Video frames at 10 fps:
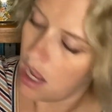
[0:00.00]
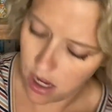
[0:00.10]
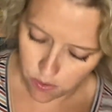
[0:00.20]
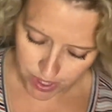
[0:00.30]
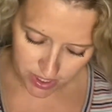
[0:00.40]

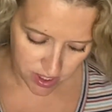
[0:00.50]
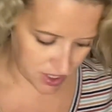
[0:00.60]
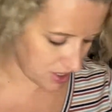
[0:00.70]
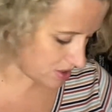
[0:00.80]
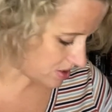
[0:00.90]
Oh wait,
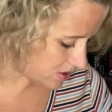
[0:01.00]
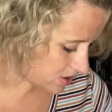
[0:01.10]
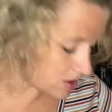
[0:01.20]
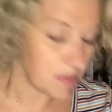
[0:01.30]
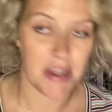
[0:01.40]
this is
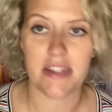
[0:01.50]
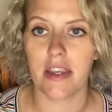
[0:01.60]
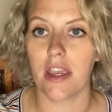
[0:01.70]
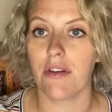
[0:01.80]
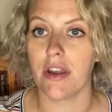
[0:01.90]
my
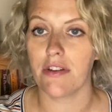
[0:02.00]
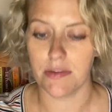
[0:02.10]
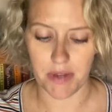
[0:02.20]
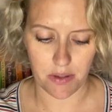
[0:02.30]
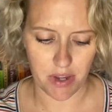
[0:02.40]
second graders,
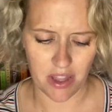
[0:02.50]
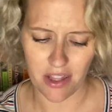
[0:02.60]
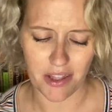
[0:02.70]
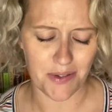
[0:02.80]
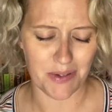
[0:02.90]
by the way. I
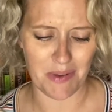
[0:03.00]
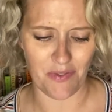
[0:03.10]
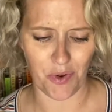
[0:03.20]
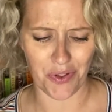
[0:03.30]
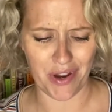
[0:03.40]
thought this was my
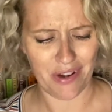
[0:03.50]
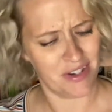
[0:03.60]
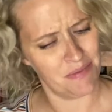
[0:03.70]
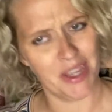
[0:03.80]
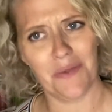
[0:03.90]
fourth graders.
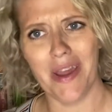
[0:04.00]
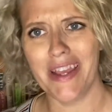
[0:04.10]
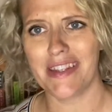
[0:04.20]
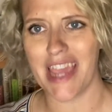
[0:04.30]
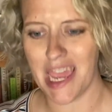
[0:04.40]
I'm like, why
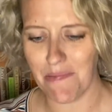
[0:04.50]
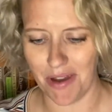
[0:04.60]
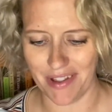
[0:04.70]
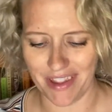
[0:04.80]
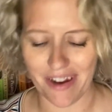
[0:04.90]
is ape
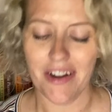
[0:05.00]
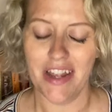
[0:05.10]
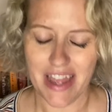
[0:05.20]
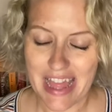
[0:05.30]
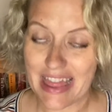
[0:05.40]
on there?
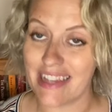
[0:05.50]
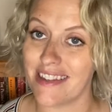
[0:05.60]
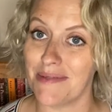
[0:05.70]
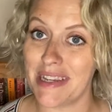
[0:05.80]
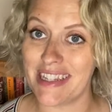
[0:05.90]
This
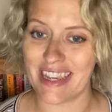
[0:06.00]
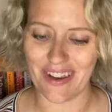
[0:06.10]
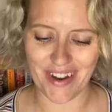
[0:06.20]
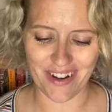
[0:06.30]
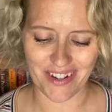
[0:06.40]
is my second
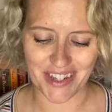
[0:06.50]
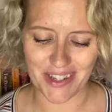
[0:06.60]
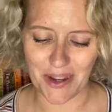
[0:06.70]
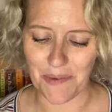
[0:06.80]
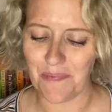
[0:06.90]
graders.
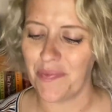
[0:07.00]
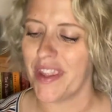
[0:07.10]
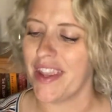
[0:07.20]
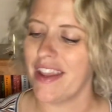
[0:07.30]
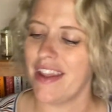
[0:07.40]
So
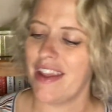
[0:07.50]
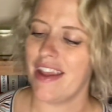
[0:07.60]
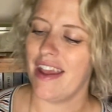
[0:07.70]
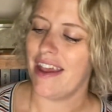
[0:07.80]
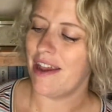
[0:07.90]

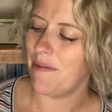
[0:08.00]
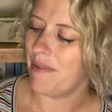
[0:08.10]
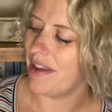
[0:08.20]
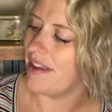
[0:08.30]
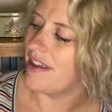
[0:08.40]
um,
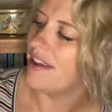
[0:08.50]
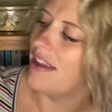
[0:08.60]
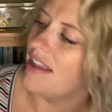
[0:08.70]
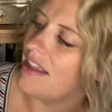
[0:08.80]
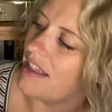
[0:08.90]

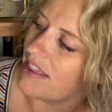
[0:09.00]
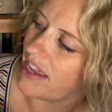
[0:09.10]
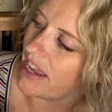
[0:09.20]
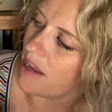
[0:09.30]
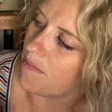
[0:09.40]
the
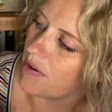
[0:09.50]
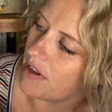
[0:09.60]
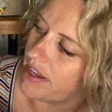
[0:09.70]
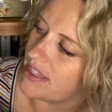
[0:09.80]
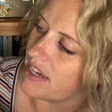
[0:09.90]
ape
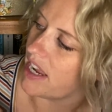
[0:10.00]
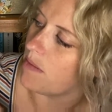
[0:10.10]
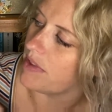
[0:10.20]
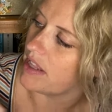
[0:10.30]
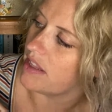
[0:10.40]
is an
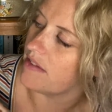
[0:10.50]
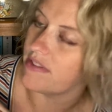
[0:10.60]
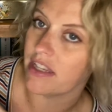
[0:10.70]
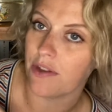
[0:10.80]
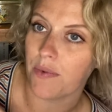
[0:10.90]
animal that lives
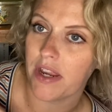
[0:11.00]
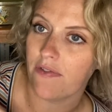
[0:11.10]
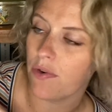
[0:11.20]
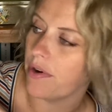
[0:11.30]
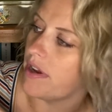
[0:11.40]
in the
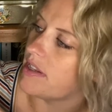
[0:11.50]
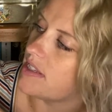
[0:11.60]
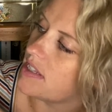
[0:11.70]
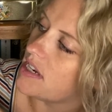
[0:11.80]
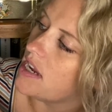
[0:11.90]
rainforest.